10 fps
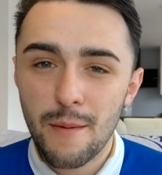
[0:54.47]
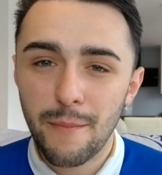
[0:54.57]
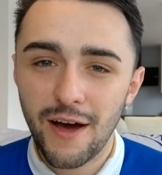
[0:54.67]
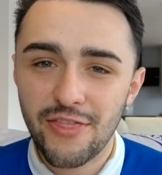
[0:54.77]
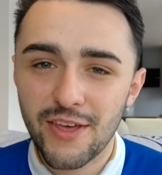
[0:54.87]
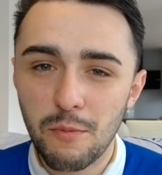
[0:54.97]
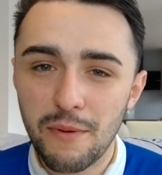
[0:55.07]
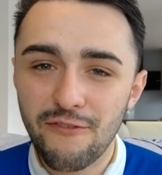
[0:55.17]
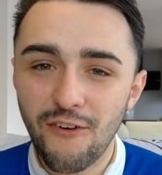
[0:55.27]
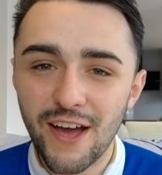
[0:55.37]
But I think we'll be
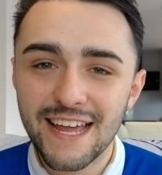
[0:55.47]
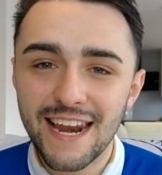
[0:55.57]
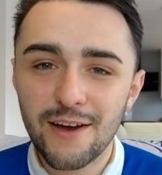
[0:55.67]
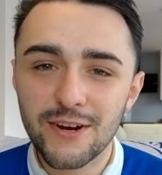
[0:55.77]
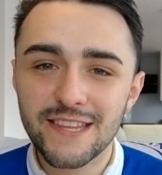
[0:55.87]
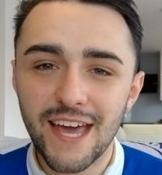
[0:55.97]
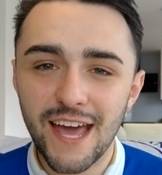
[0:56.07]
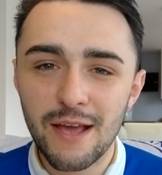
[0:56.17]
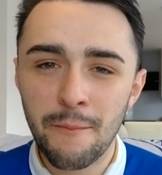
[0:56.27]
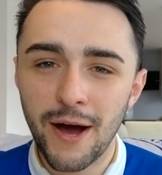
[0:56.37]
fighting late on in the
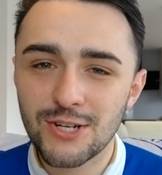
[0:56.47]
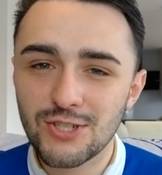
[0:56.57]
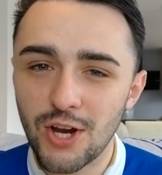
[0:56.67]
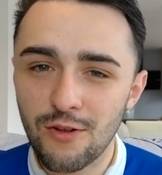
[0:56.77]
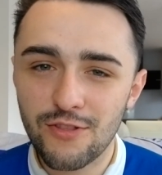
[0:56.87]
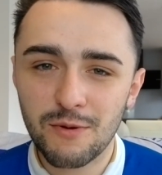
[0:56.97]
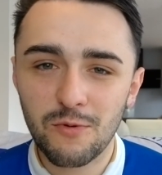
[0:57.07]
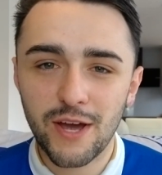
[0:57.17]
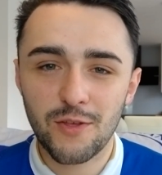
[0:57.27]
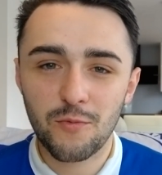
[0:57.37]
game, but I don't think we'll
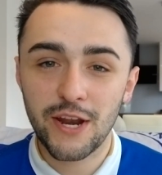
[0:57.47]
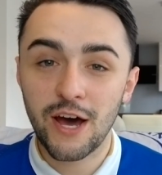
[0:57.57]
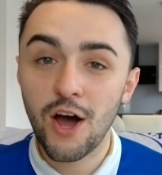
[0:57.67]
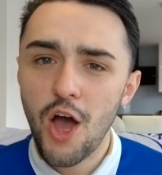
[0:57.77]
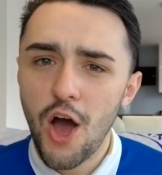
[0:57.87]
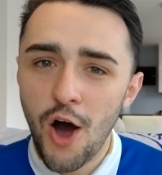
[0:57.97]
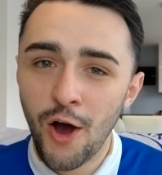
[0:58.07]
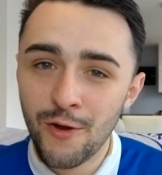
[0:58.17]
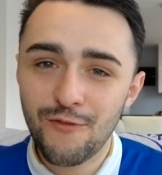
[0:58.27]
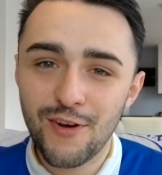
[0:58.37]
get the winner.
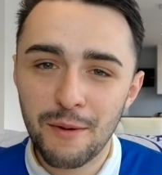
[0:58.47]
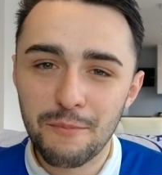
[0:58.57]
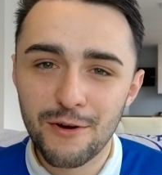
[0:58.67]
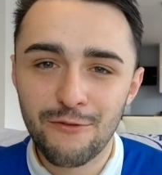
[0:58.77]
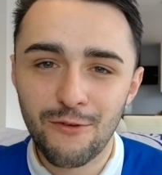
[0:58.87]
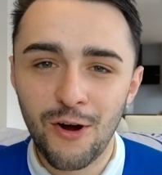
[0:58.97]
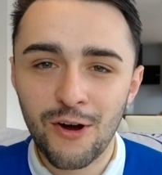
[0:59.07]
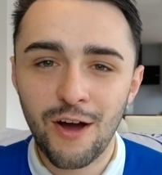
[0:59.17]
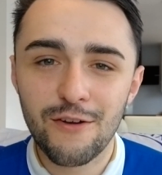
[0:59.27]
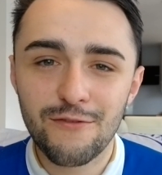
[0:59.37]
Hopefully I'm proved
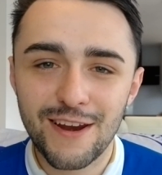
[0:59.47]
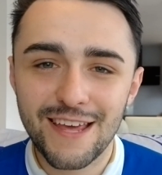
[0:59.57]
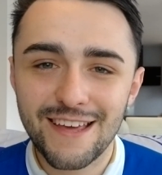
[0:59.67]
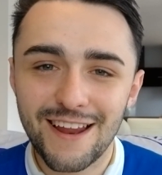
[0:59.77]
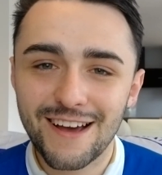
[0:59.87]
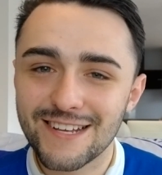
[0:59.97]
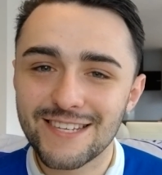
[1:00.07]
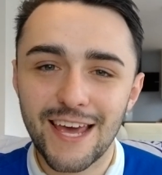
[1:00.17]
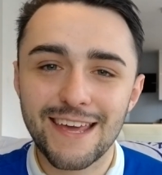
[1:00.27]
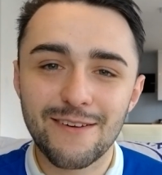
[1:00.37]
wrong. Hopefully, like I
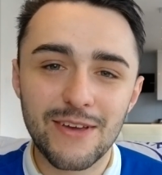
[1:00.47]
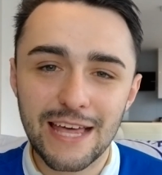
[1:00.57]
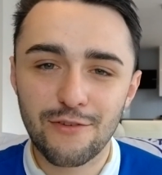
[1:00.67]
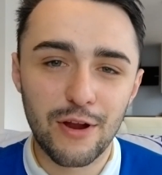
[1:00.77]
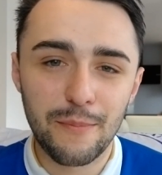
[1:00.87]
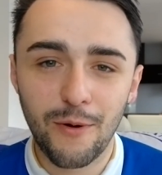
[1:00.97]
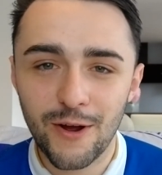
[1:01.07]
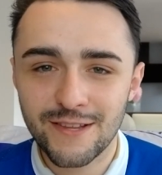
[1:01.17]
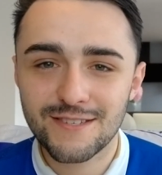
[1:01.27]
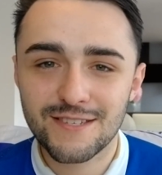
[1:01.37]
say, we get the 3
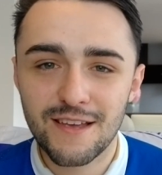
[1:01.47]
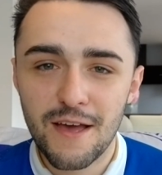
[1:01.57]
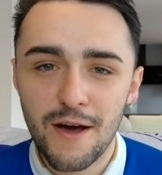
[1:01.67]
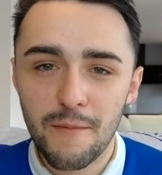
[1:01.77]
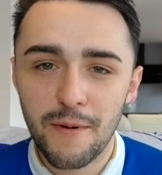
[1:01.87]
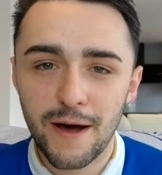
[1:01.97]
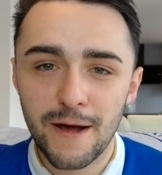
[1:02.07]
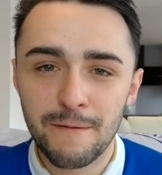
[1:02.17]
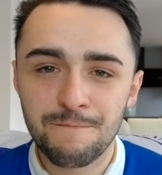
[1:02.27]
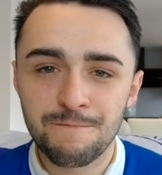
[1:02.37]
points. But